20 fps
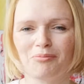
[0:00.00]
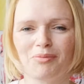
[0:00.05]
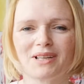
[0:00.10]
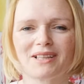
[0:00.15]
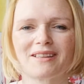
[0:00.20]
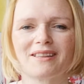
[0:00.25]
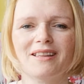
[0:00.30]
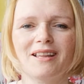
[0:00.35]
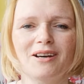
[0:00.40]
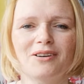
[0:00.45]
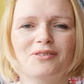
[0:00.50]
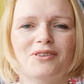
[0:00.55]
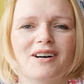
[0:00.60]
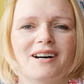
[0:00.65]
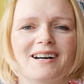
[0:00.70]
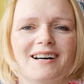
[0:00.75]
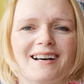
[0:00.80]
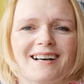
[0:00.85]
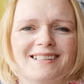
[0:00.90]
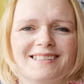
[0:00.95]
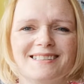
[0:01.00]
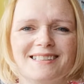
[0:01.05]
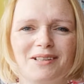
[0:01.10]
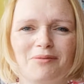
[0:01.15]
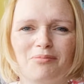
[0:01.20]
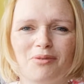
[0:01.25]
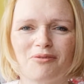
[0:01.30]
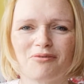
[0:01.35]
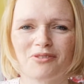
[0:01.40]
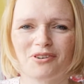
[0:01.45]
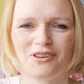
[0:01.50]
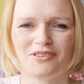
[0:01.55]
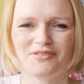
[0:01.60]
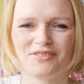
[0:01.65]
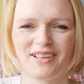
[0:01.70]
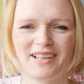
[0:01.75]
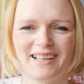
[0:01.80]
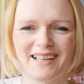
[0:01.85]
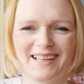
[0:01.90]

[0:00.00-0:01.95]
But now a sip of coffee.